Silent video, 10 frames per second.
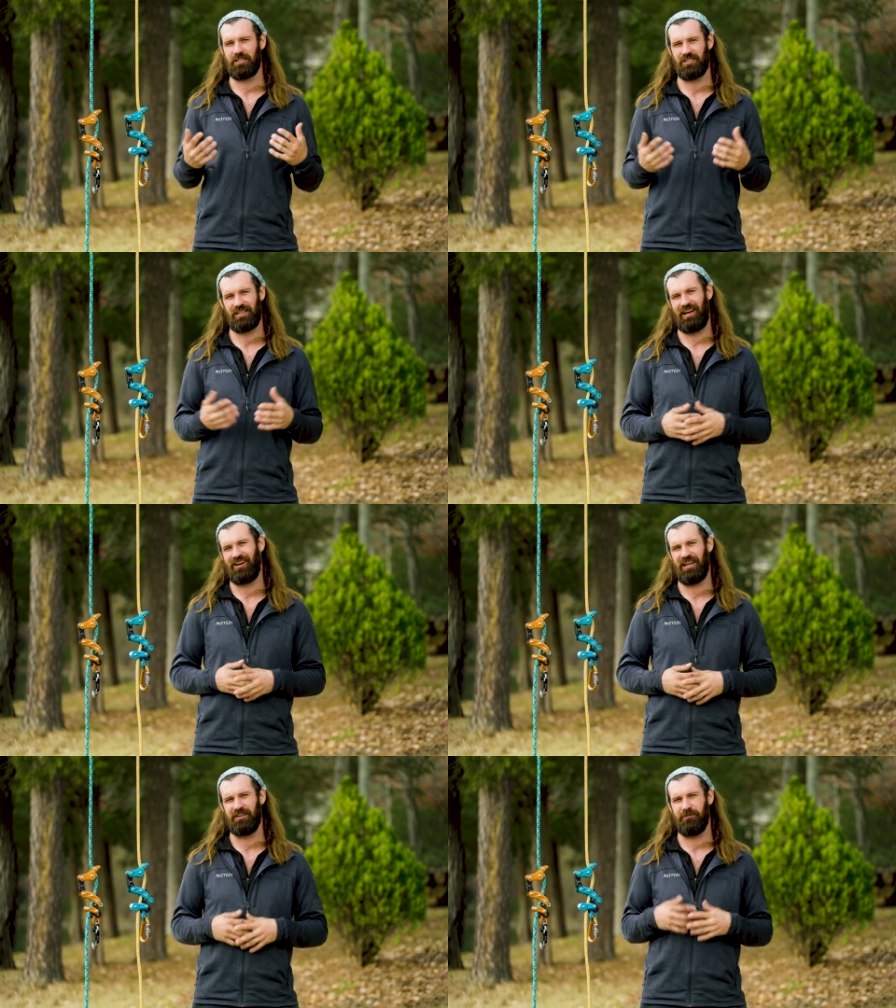
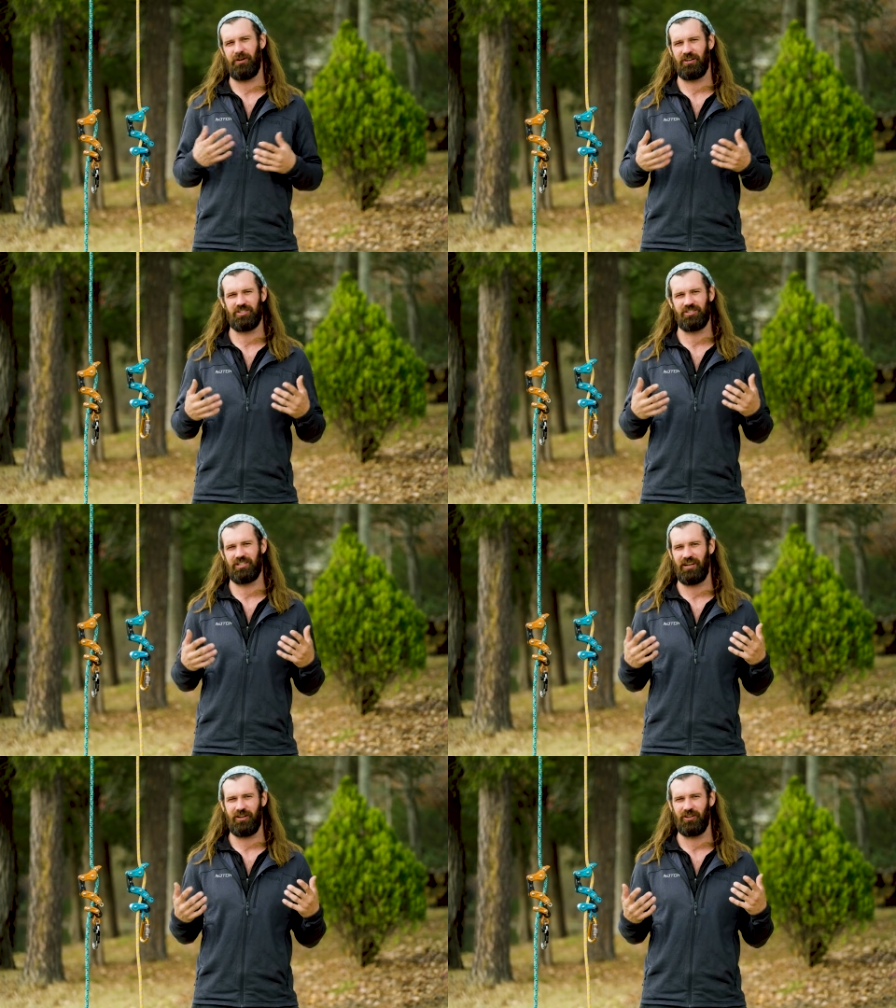style and the functions
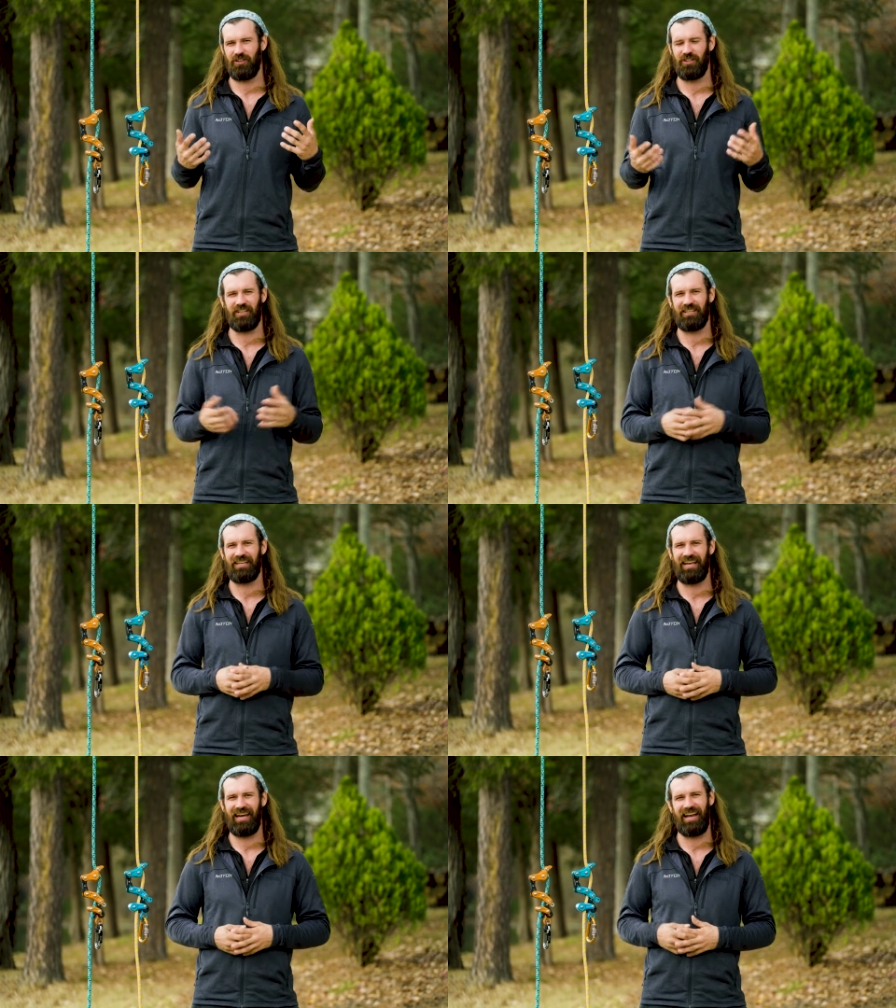that you're looking to
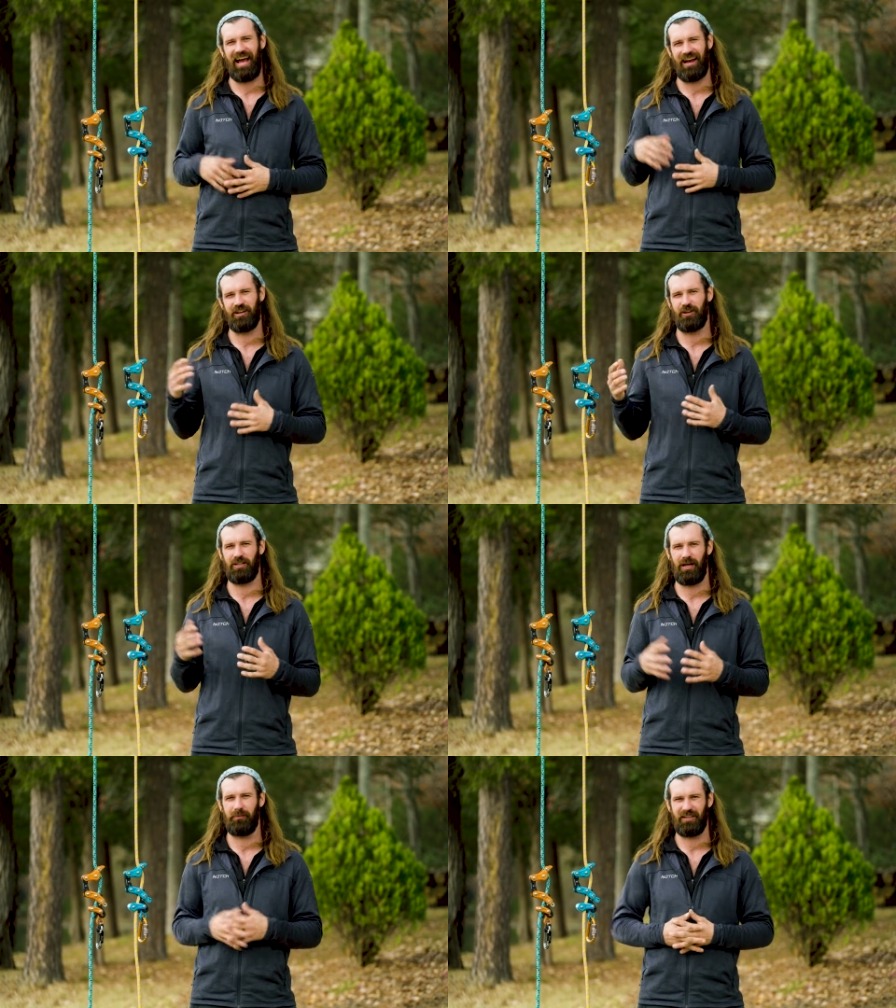get out of your
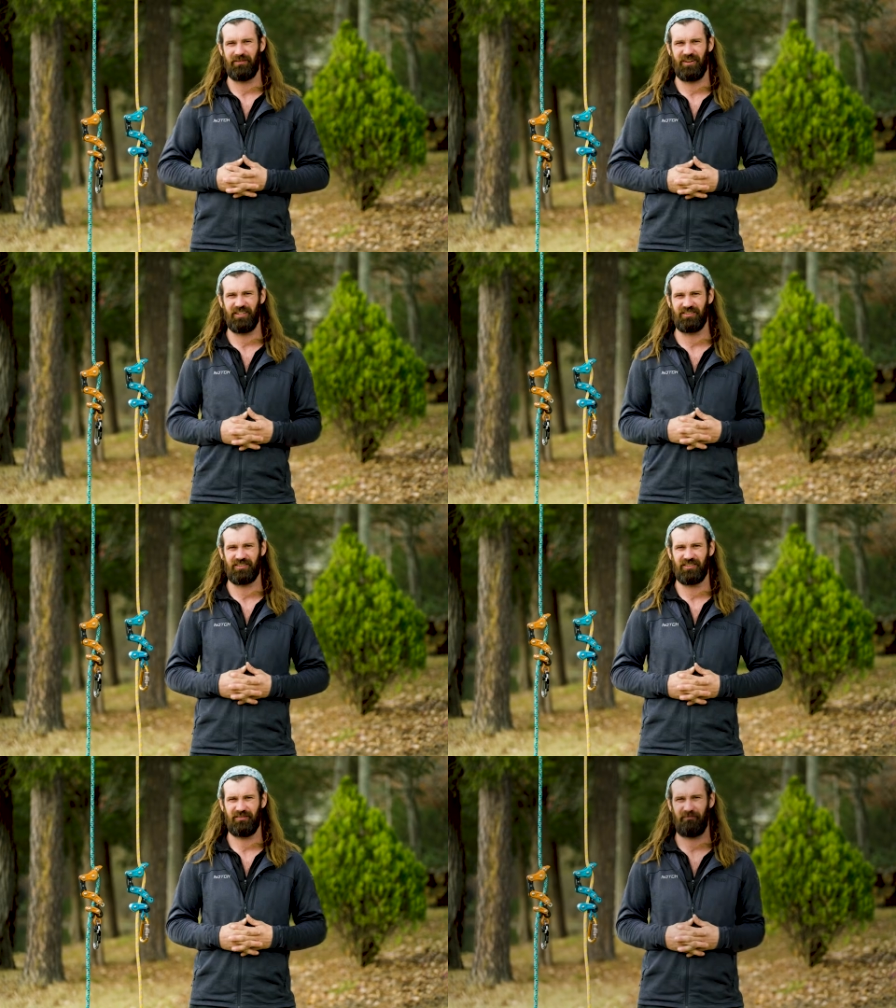climbing device.